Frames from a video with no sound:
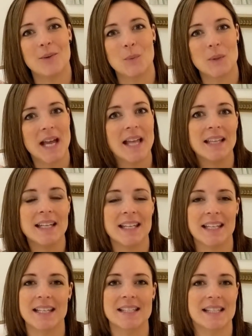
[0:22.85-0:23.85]

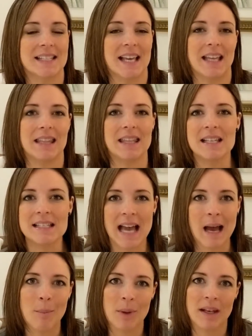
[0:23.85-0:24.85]
Reality is that things
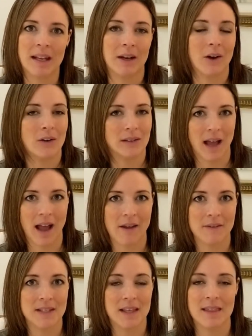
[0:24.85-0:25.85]
happen in our
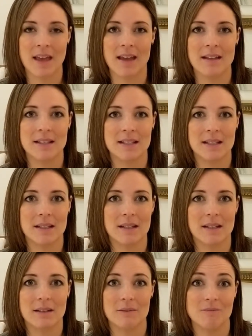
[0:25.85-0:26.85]
lives that
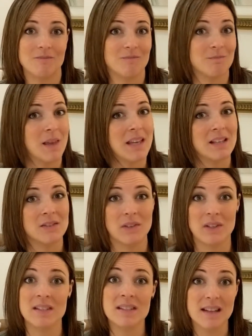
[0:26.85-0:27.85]
make us
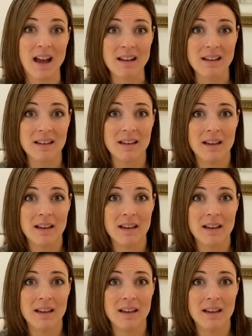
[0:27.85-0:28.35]
feel stuck,